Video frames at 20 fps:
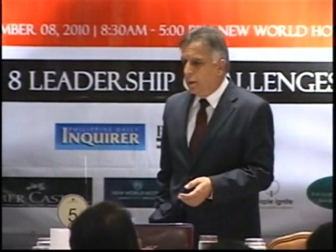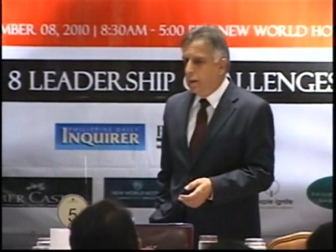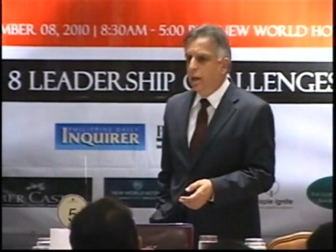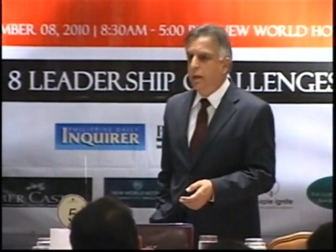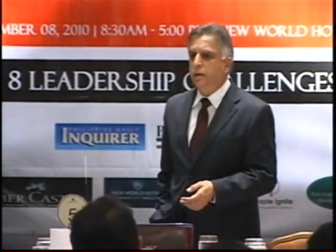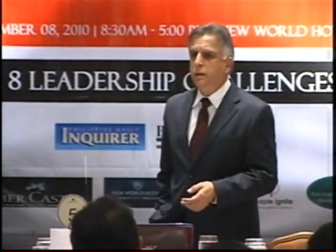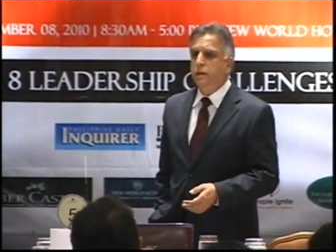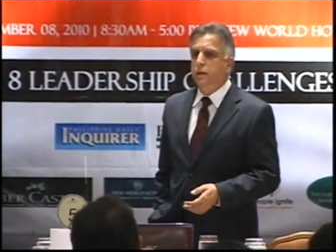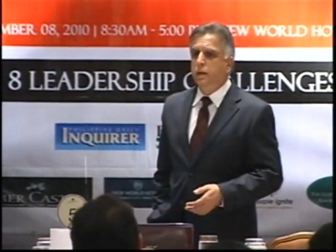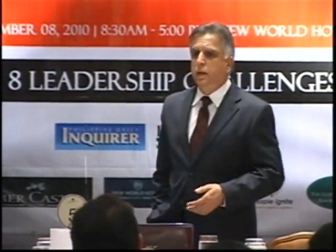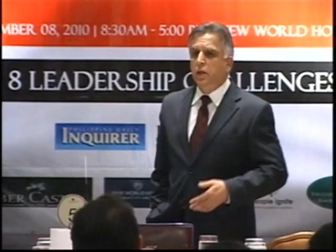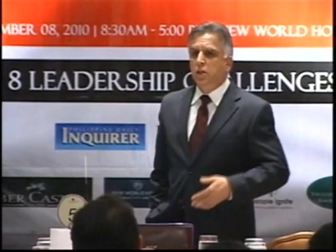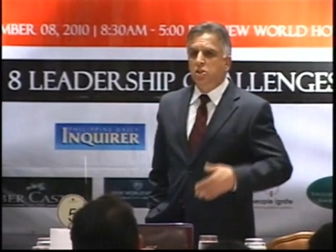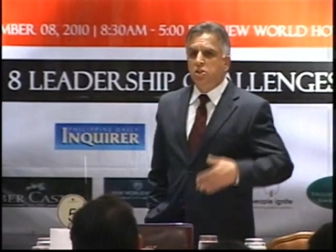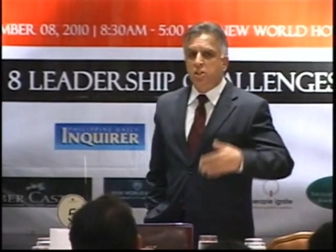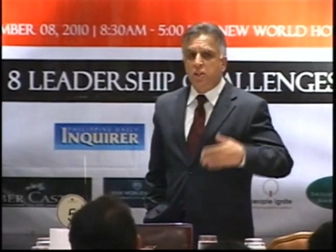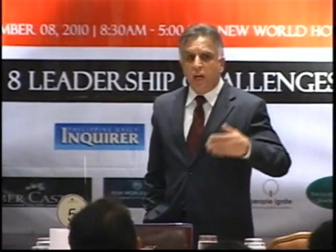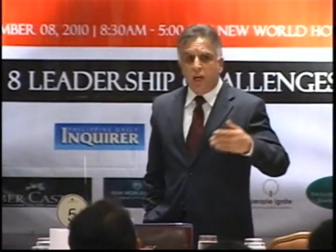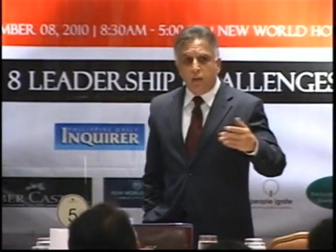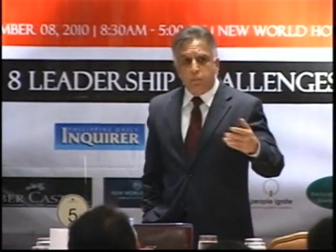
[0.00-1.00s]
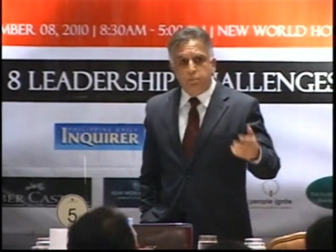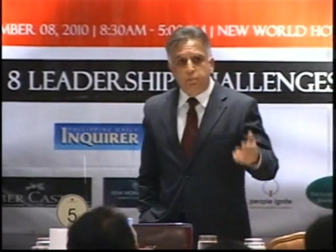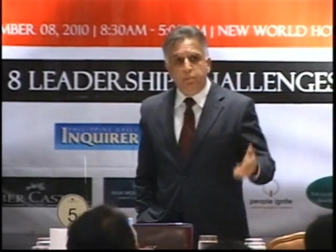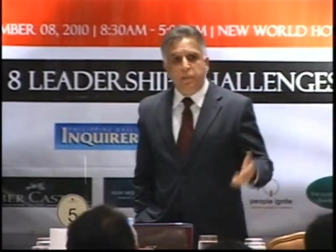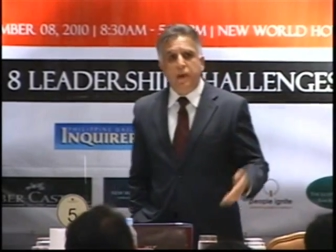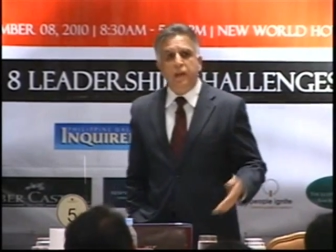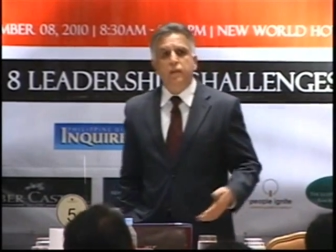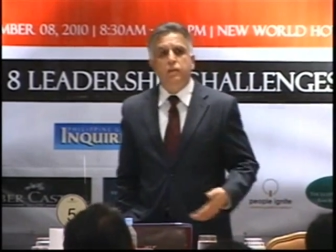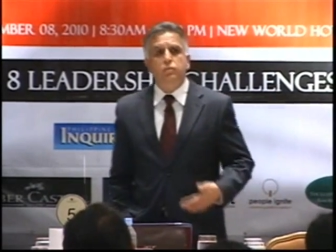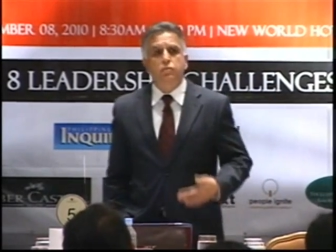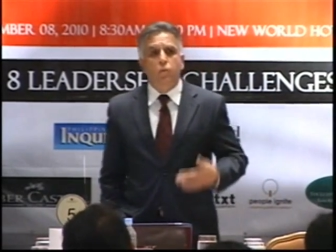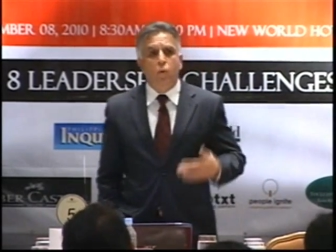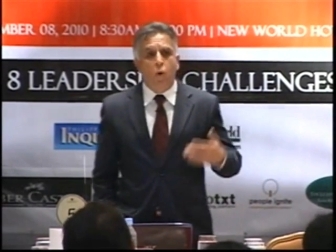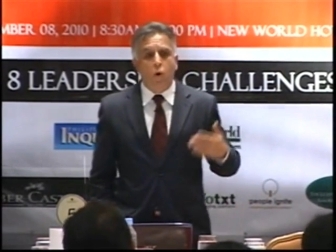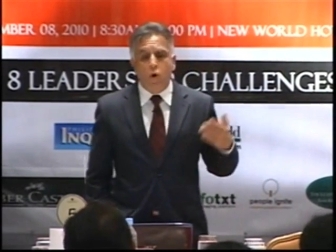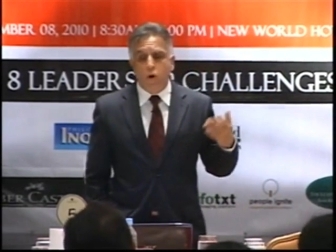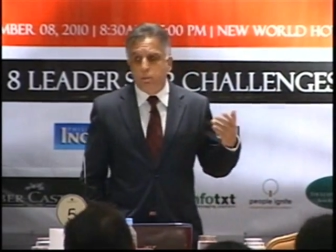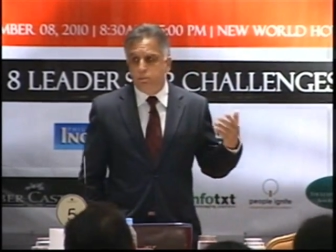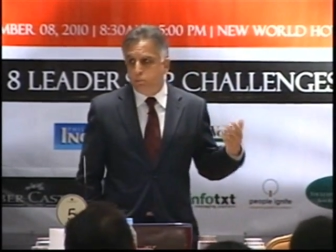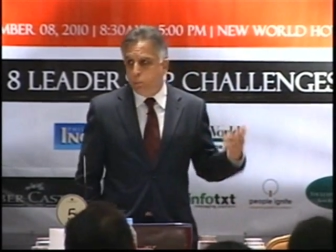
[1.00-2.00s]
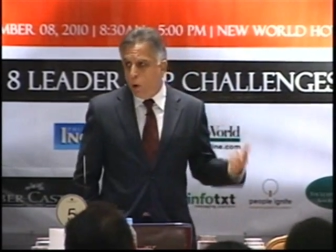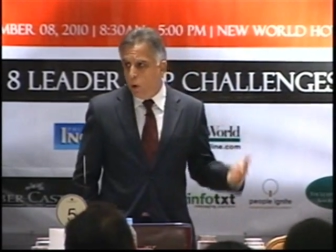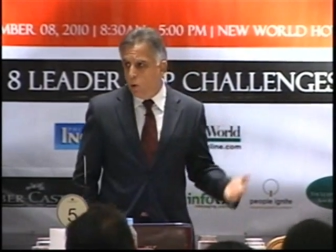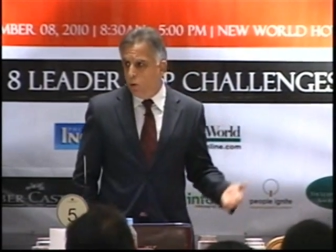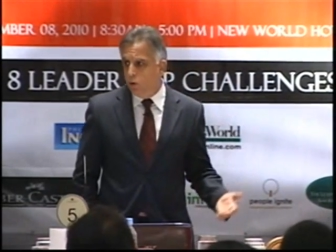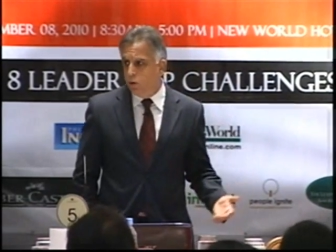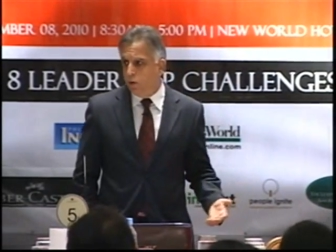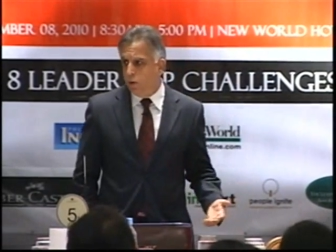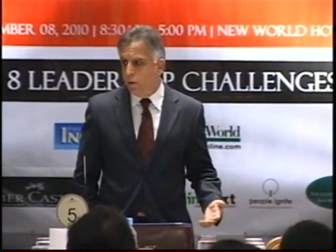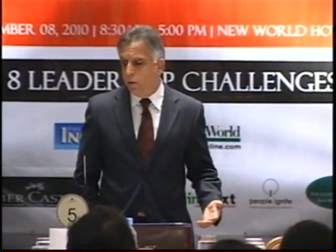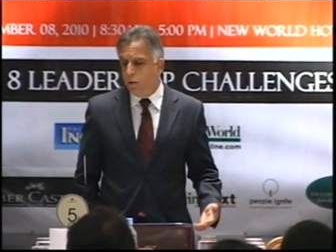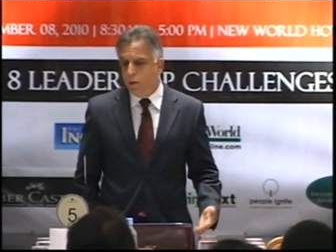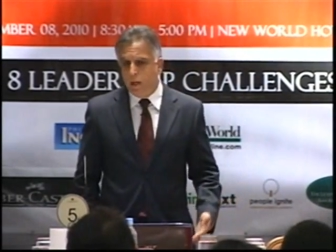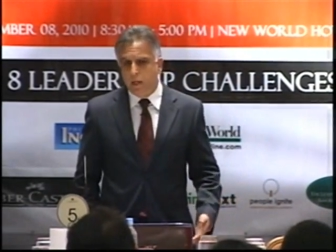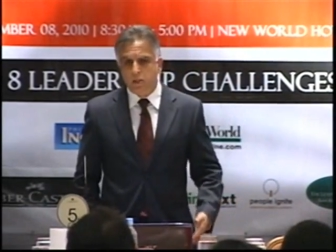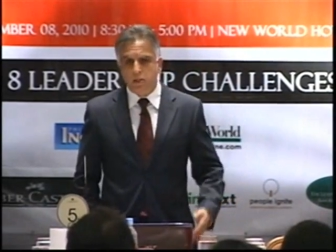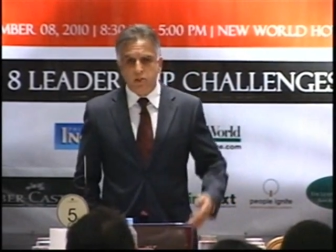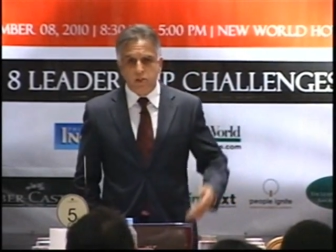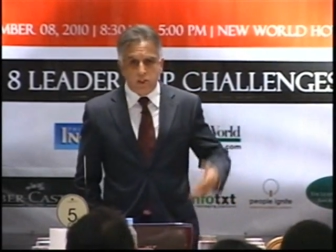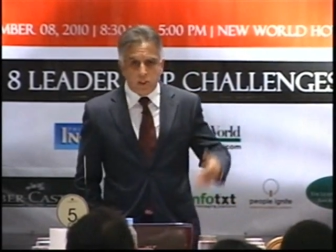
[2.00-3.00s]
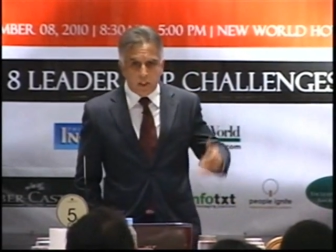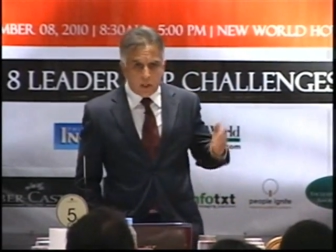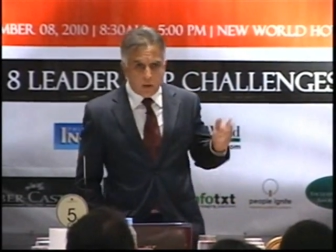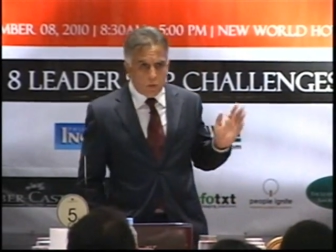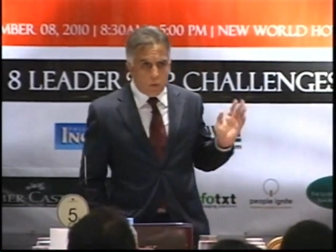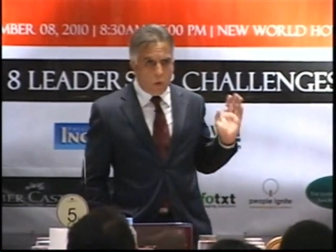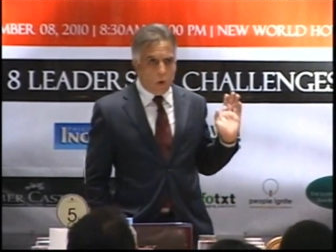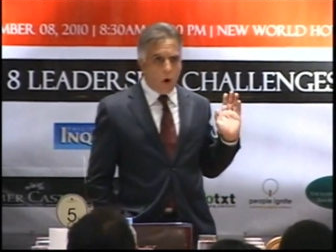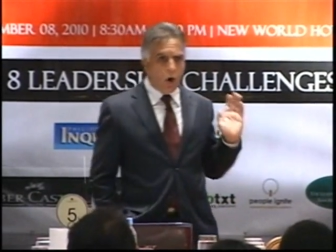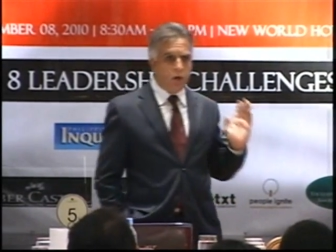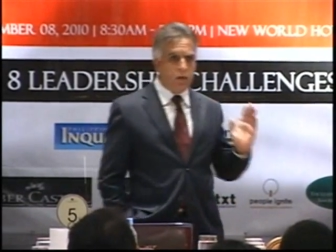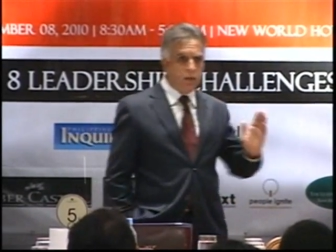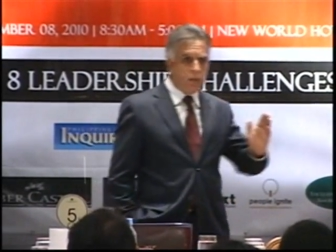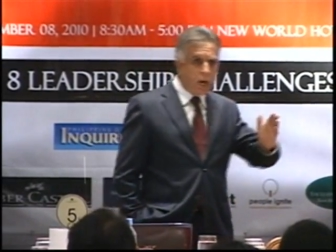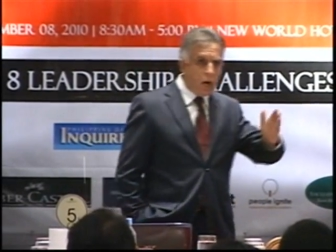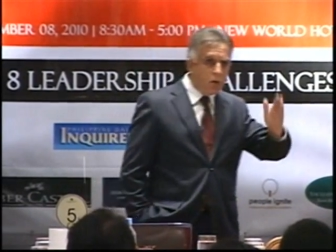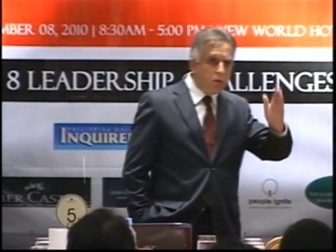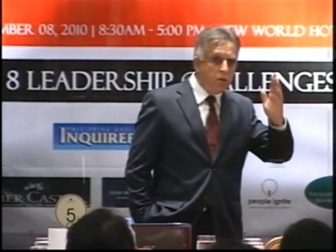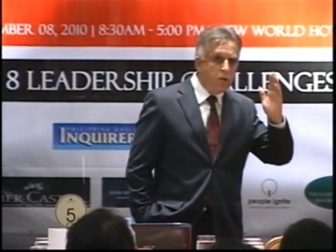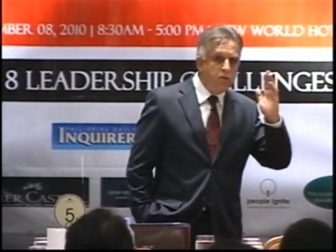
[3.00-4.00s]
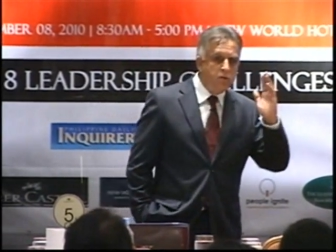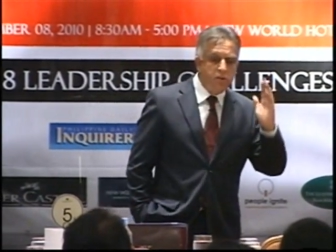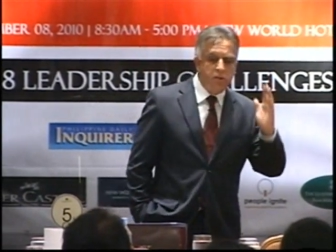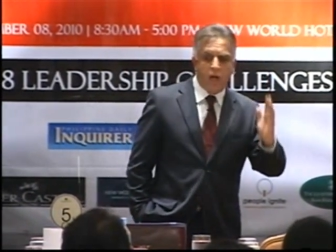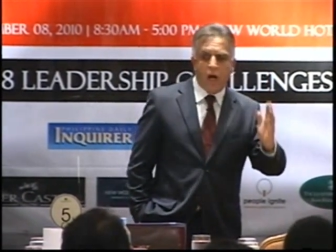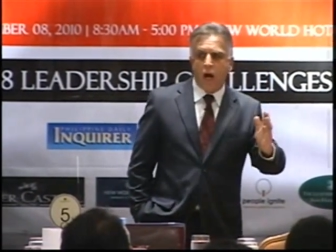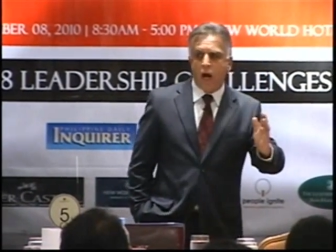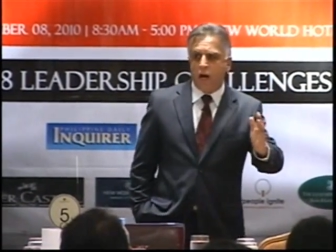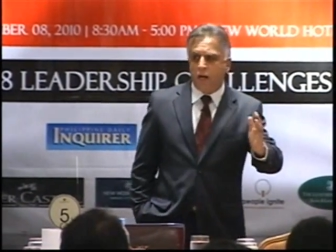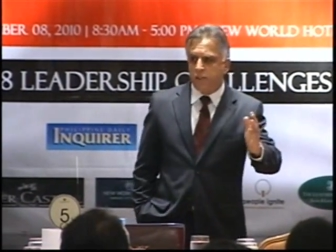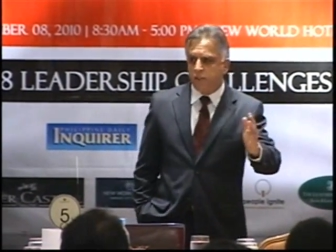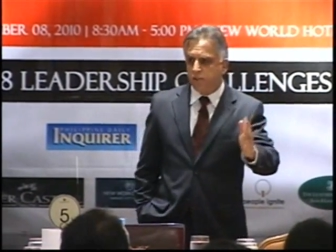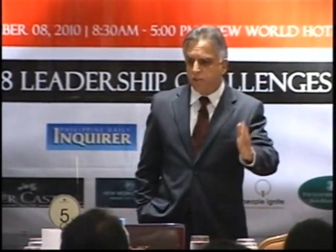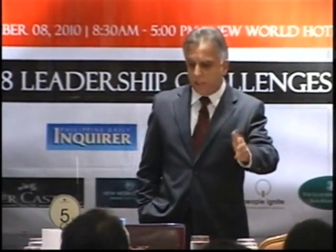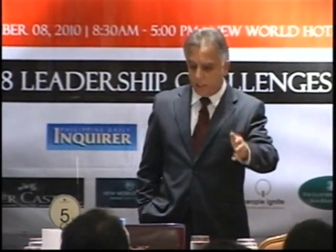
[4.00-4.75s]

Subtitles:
Yeah? She got a bit more bolder and she walked out onto the high